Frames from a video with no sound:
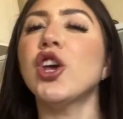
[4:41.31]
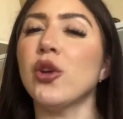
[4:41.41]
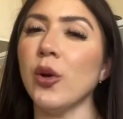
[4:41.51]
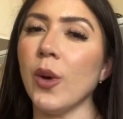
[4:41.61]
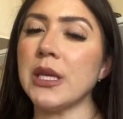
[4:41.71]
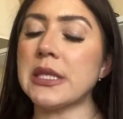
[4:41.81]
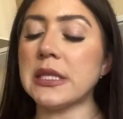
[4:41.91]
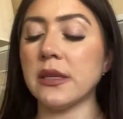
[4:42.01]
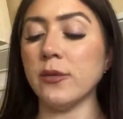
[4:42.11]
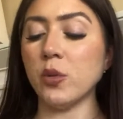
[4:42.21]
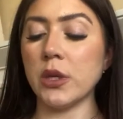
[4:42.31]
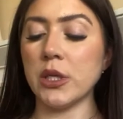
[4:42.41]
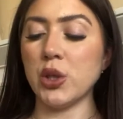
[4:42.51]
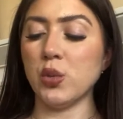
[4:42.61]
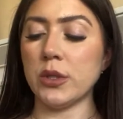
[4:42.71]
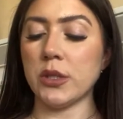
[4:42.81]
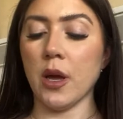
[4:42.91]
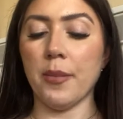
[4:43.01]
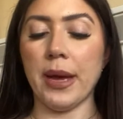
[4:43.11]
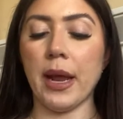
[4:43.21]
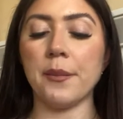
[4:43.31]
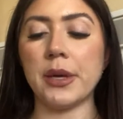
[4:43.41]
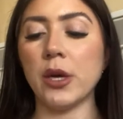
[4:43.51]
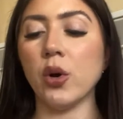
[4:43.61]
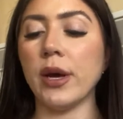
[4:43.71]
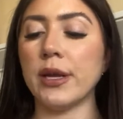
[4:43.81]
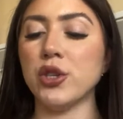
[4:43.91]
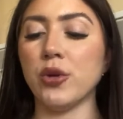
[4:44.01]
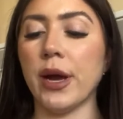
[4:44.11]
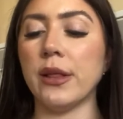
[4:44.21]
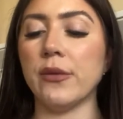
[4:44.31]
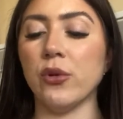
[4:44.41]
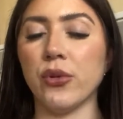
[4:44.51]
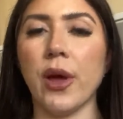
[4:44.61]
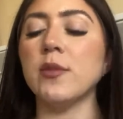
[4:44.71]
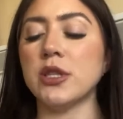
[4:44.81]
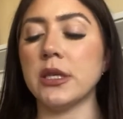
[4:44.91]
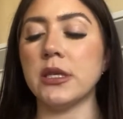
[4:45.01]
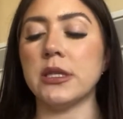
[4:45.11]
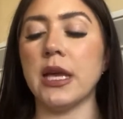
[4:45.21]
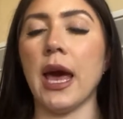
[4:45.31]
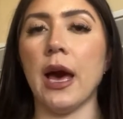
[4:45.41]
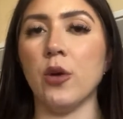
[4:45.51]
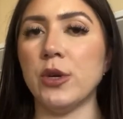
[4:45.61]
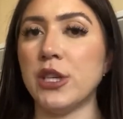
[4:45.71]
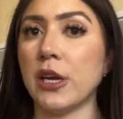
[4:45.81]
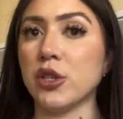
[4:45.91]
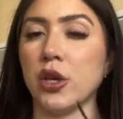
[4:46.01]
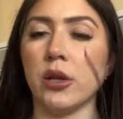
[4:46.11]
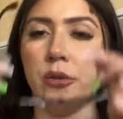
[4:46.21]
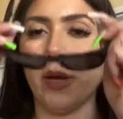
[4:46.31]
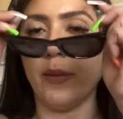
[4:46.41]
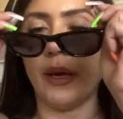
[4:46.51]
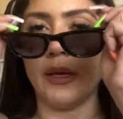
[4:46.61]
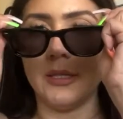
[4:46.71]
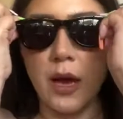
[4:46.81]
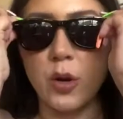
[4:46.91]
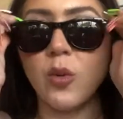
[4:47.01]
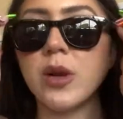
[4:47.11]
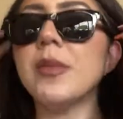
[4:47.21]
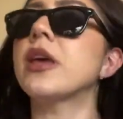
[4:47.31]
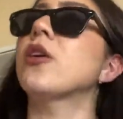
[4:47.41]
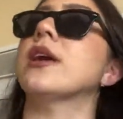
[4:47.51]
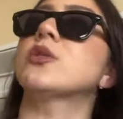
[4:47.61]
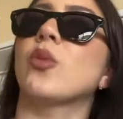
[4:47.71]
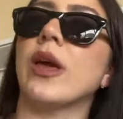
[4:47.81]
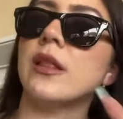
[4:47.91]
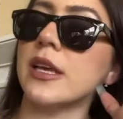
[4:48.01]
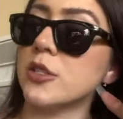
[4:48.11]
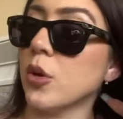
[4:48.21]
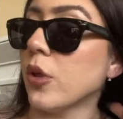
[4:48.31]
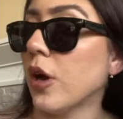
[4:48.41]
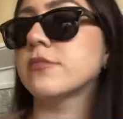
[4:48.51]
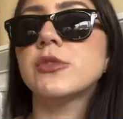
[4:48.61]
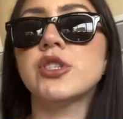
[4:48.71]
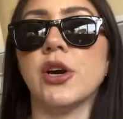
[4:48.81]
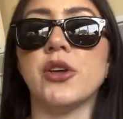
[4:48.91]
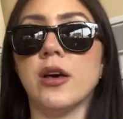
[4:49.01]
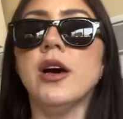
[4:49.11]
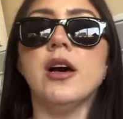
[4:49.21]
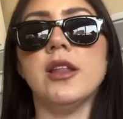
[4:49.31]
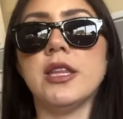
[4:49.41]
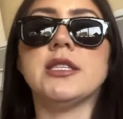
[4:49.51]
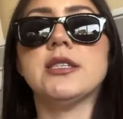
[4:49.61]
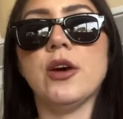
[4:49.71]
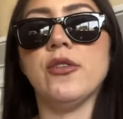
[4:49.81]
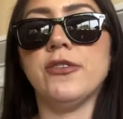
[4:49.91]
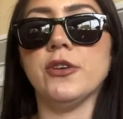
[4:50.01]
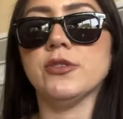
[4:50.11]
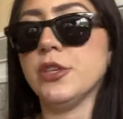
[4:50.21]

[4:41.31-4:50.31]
You know what? Since level 1 and 2 was not bad, I'm gonna go ahead and try level 3. I'm just gonna see how much I could tolerate because I don't want to make you guys wait like so long to tell you, oh, this is how it feels, you